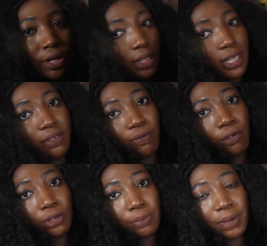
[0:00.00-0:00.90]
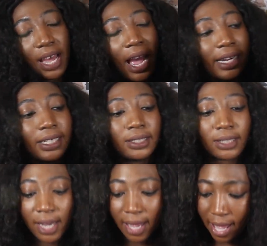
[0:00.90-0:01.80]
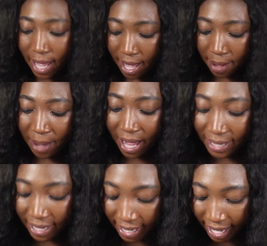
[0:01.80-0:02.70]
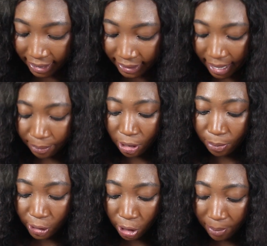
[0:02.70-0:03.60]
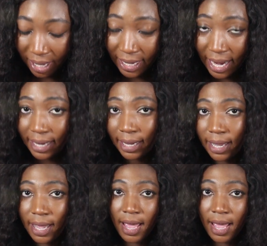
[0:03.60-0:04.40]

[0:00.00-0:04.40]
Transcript: you can see it's folded behind, and then next I'm going to put it on my neck,